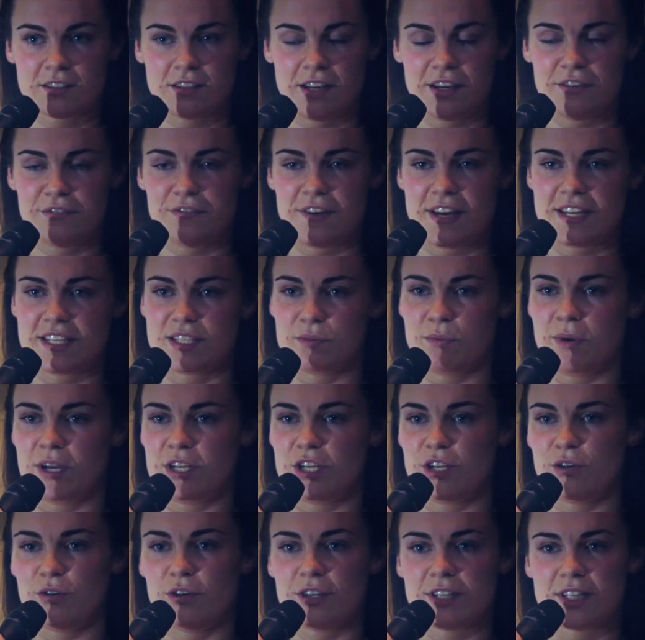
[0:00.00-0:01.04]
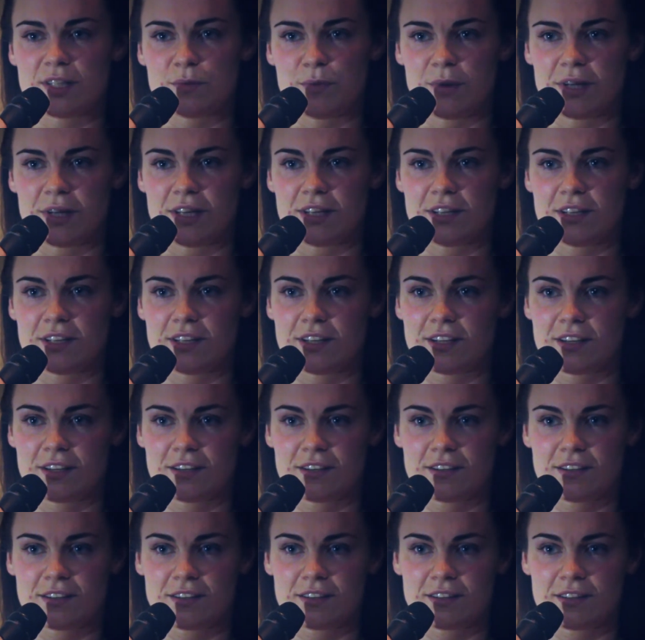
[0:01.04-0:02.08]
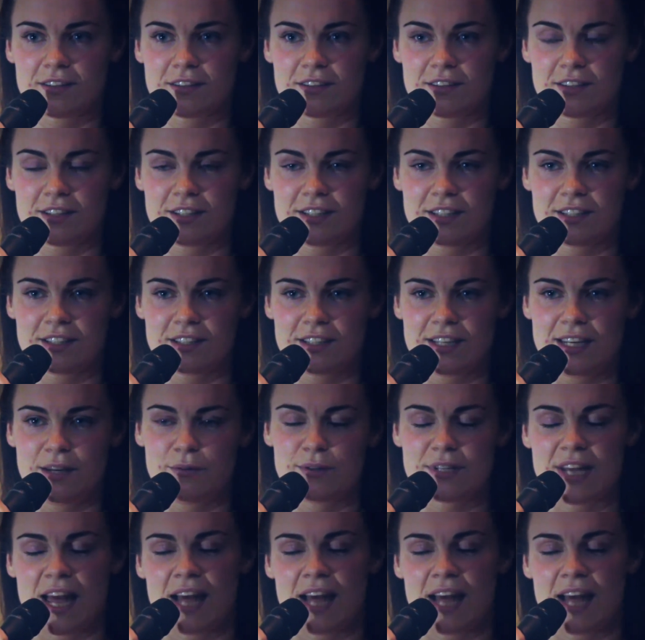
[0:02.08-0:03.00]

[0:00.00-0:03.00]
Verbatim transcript: I faced my new husband. He was